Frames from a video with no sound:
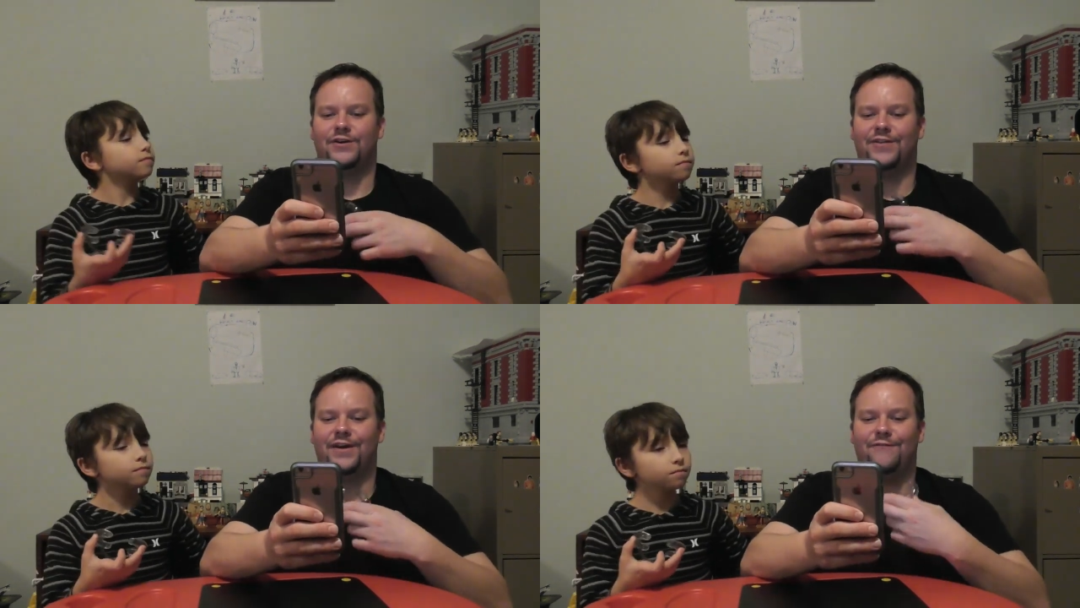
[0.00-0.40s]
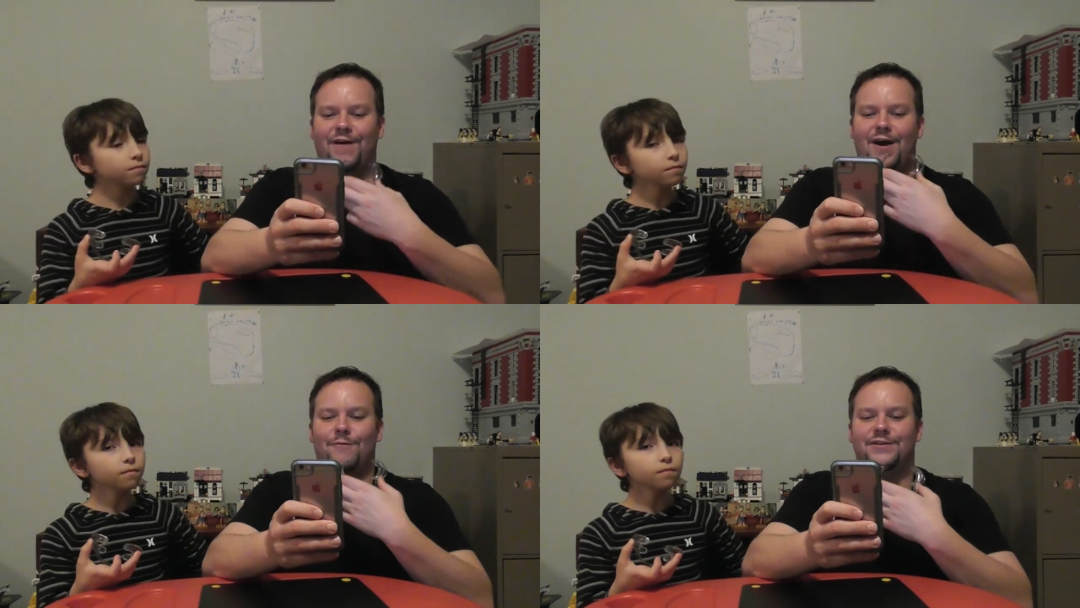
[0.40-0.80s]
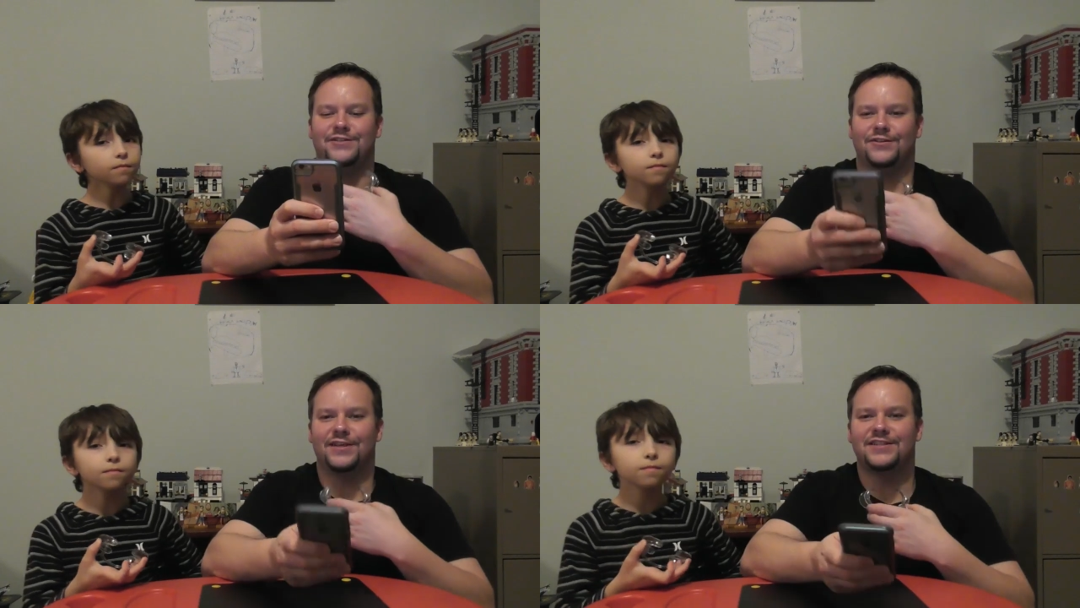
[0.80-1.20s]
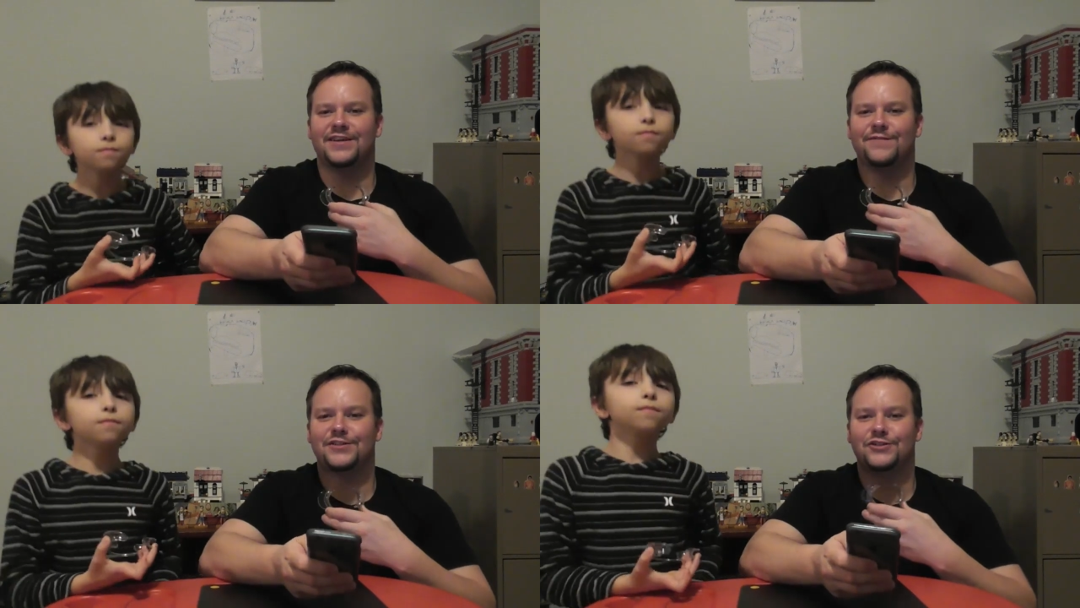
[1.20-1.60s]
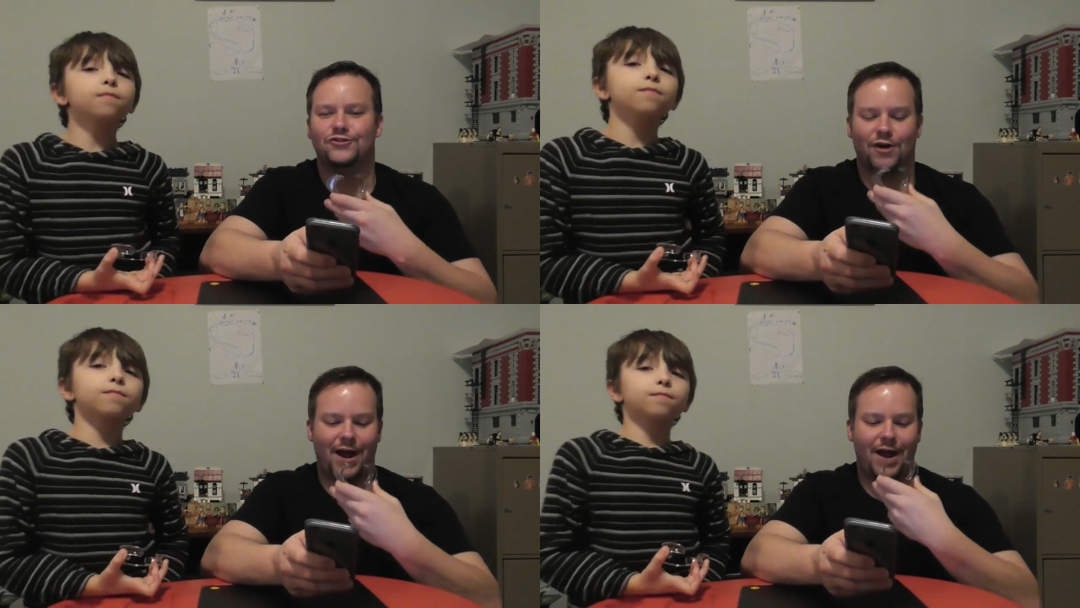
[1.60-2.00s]
Speaker 1: I think I found one. So let's give this
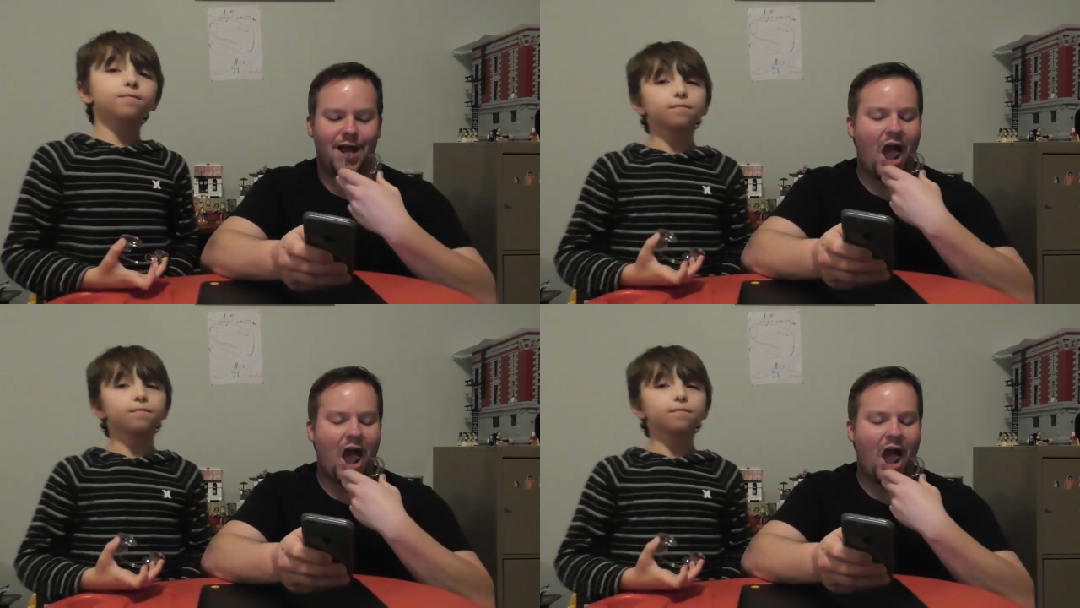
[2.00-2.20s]
a try.